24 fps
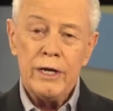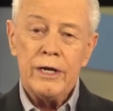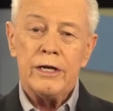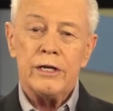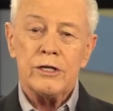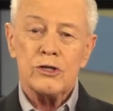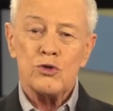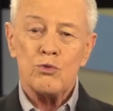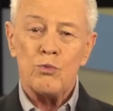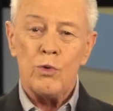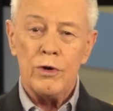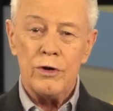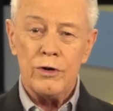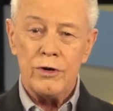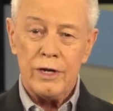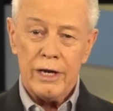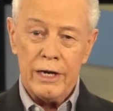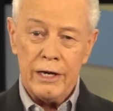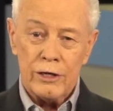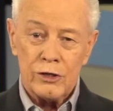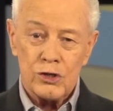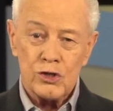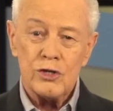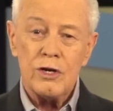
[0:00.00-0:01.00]
His word
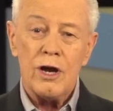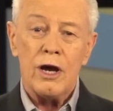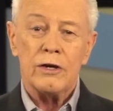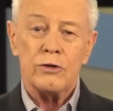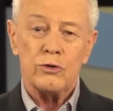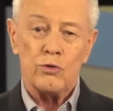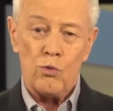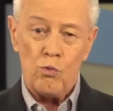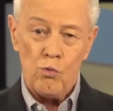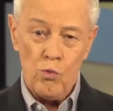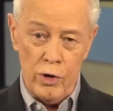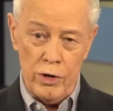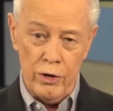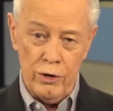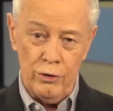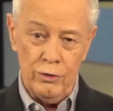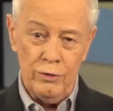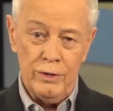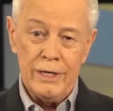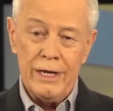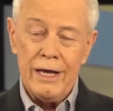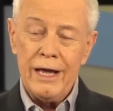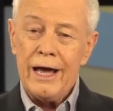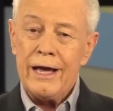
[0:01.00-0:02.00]
is not
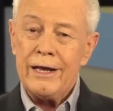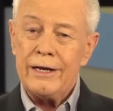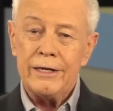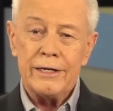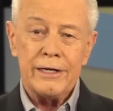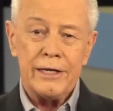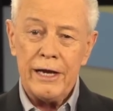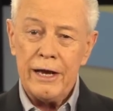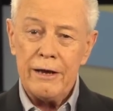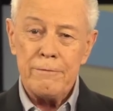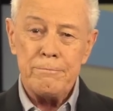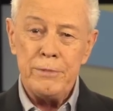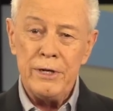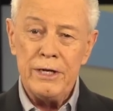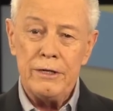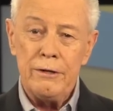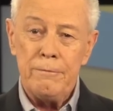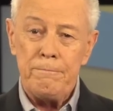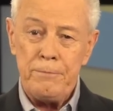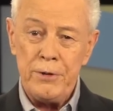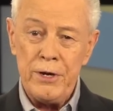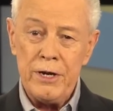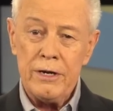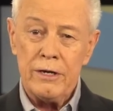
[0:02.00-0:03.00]
real, and it can't be
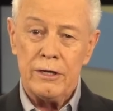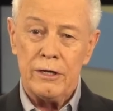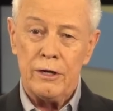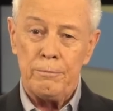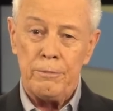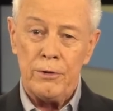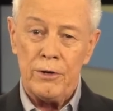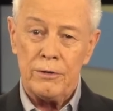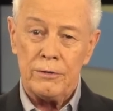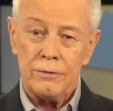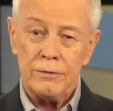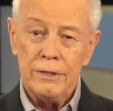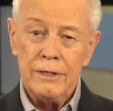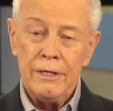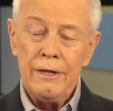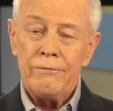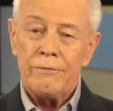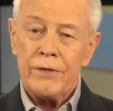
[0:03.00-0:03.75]
depended upon.